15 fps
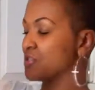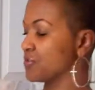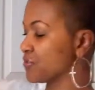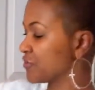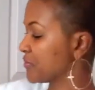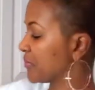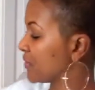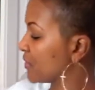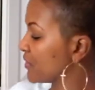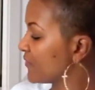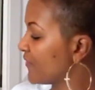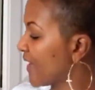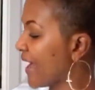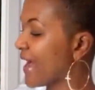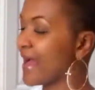use
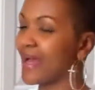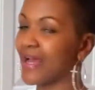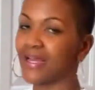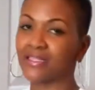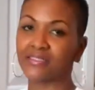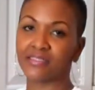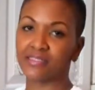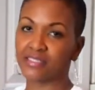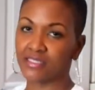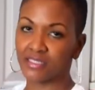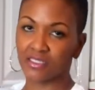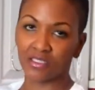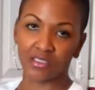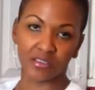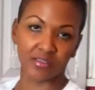purified,
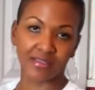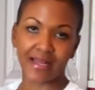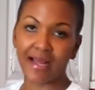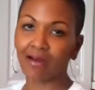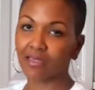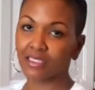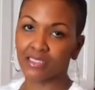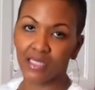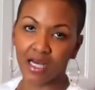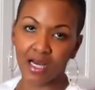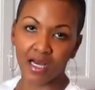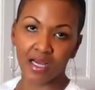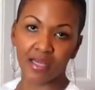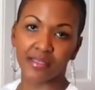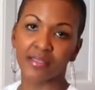distilled,
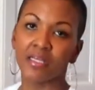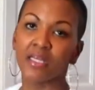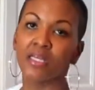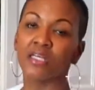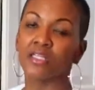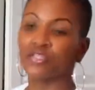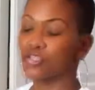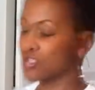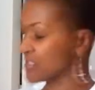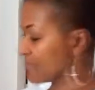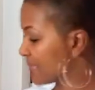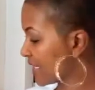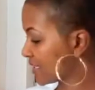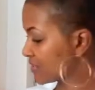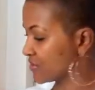alkaline, just
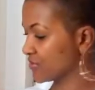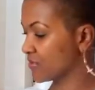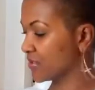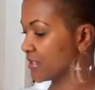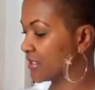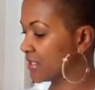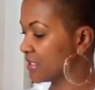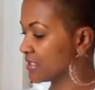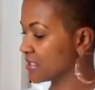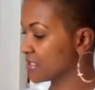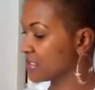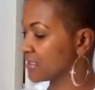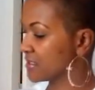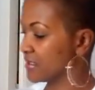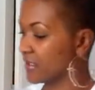make sure
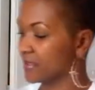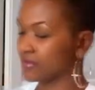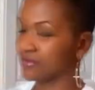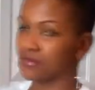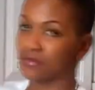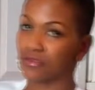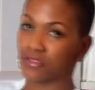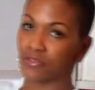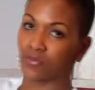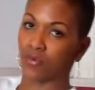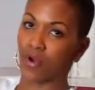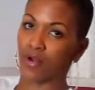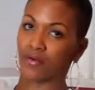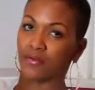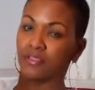it's, good
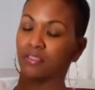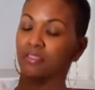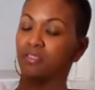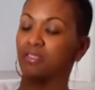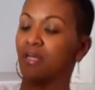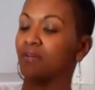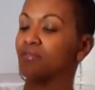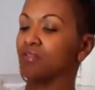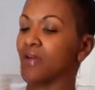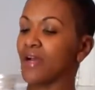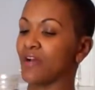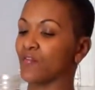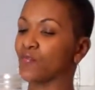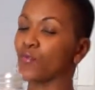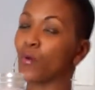water, good stuff. So I
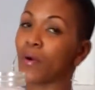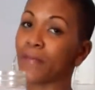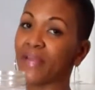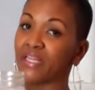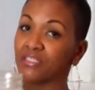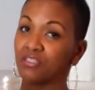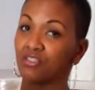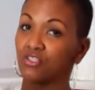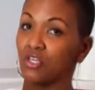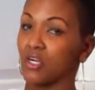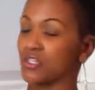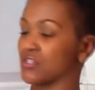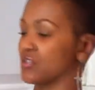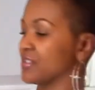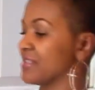have 4 mason
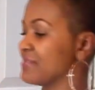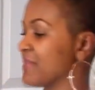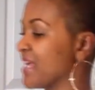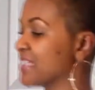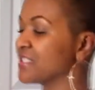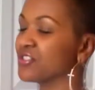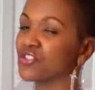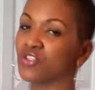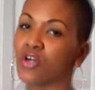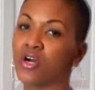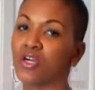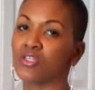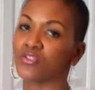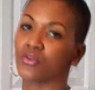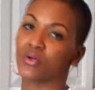jars. You'll need mason
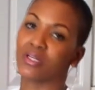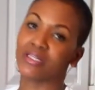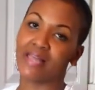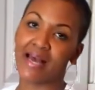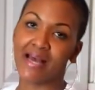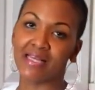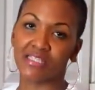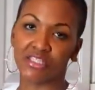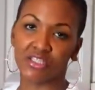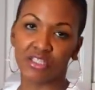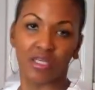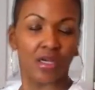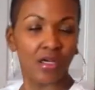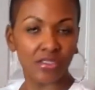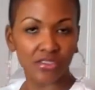jars or glass
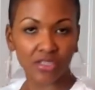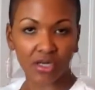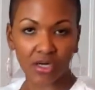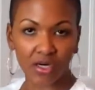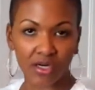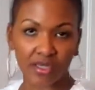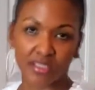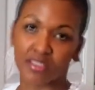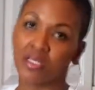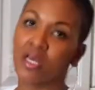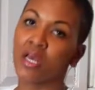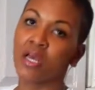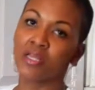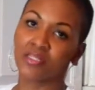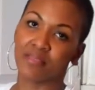jars
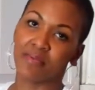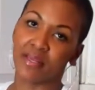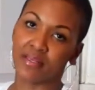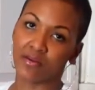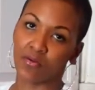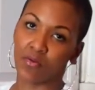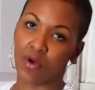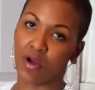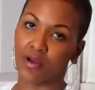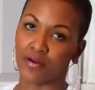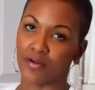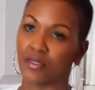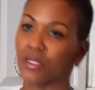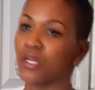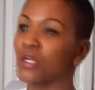to make your
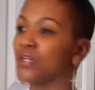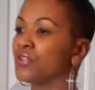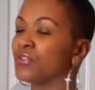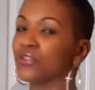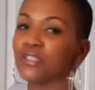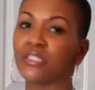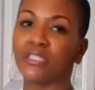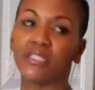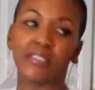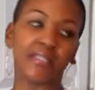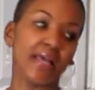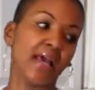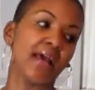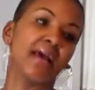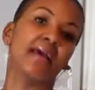water. You'll need
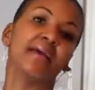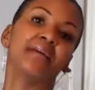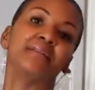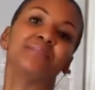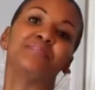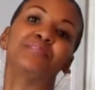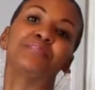I